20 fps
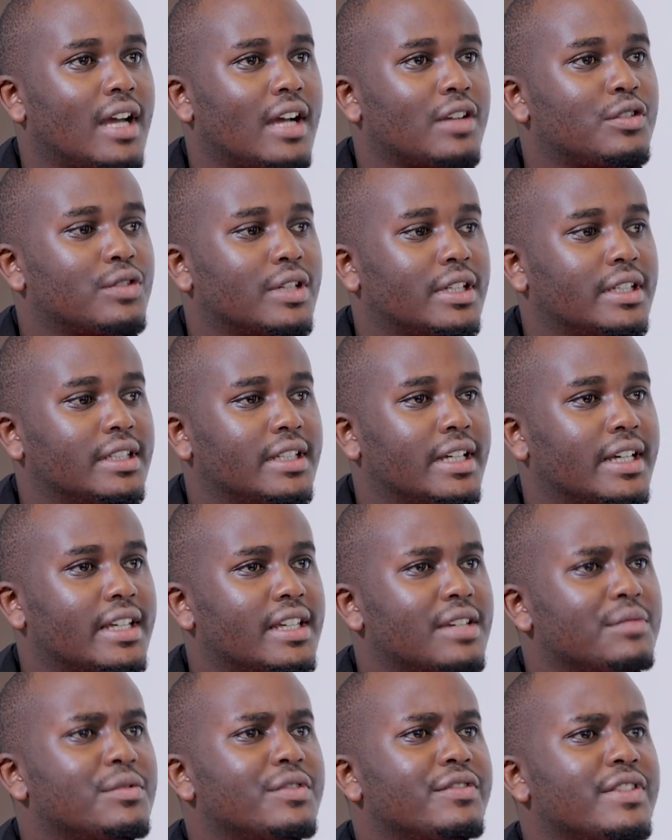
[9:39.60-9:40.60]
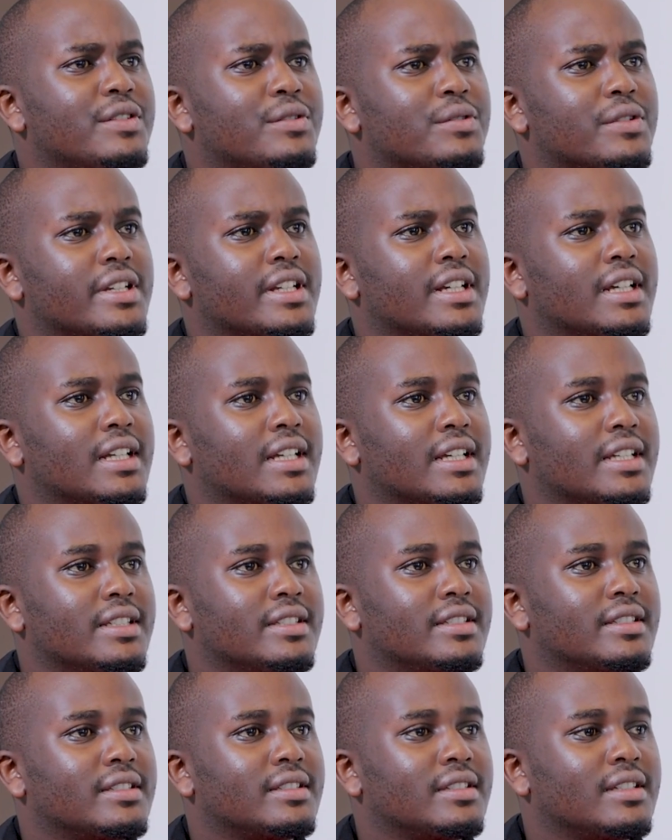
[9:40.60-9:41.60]
actually, I came even to
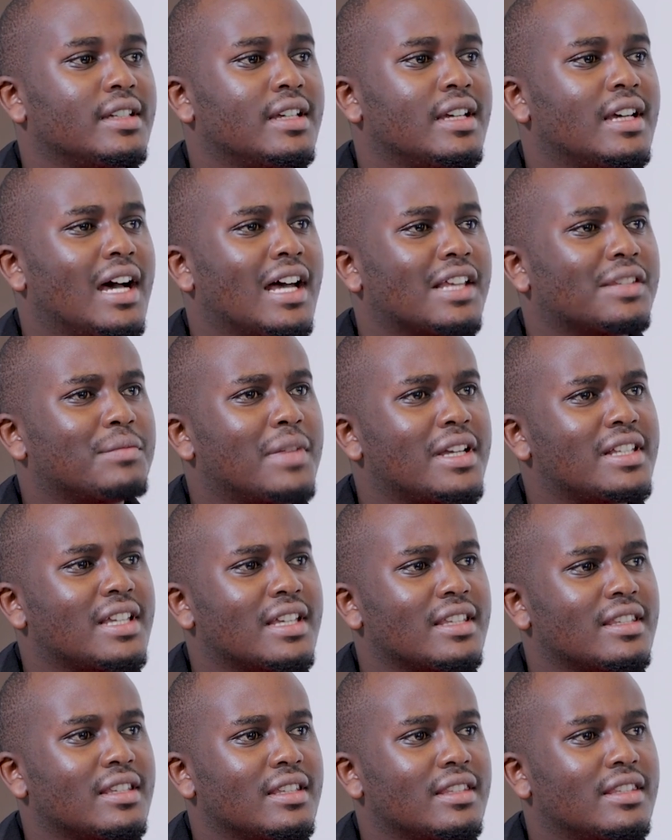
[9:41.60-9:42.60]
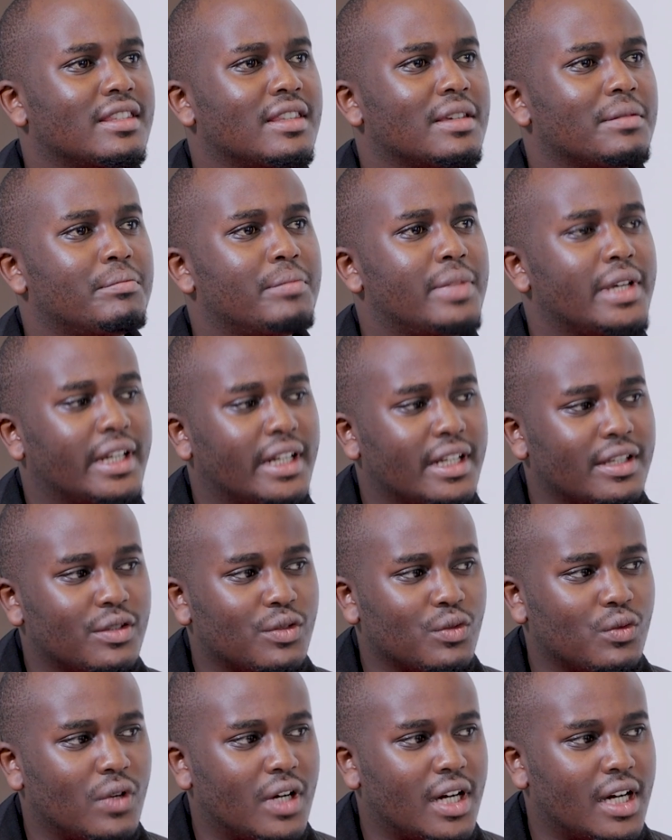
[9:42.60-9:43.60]
realize, as much as it's the
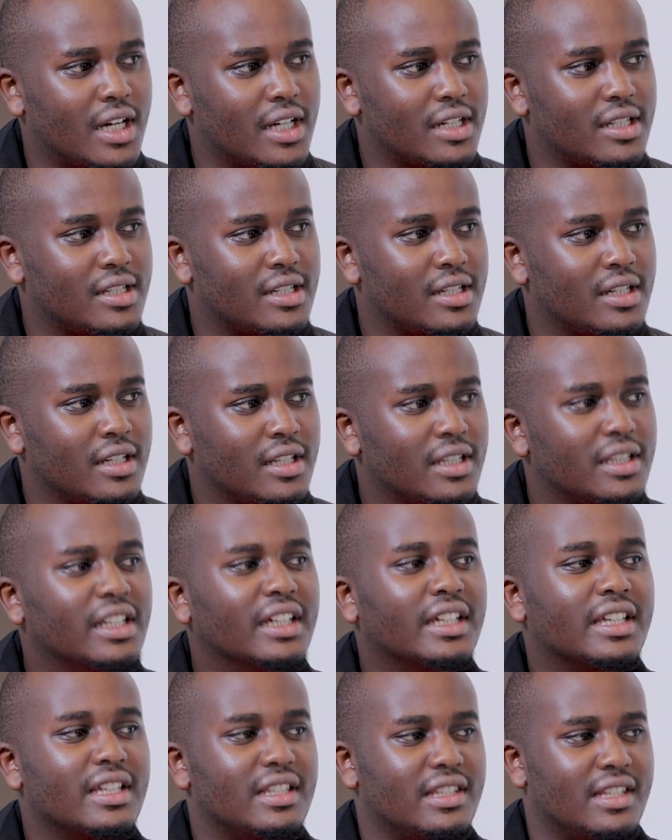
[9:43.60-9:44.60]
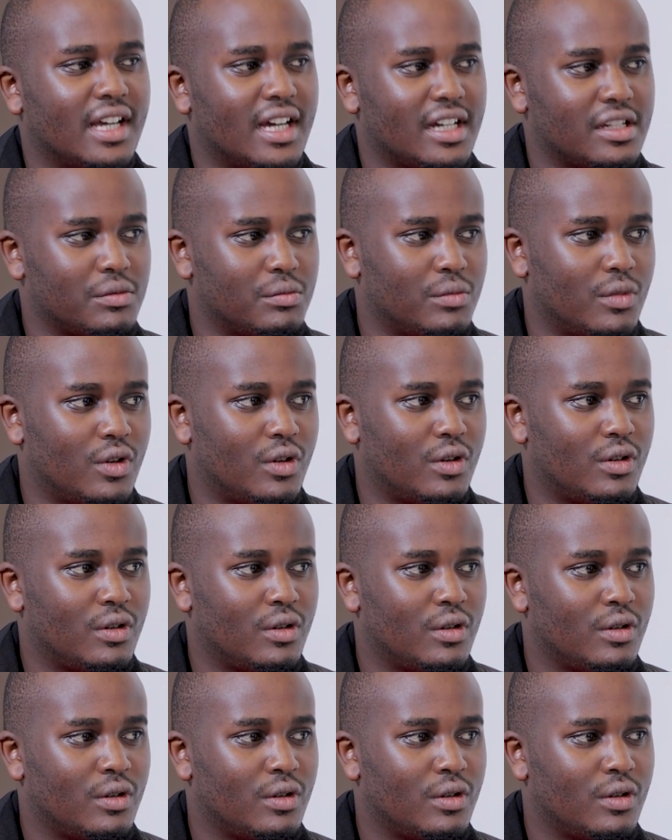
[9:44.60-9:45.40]
parents who hurt, the kids hurt more.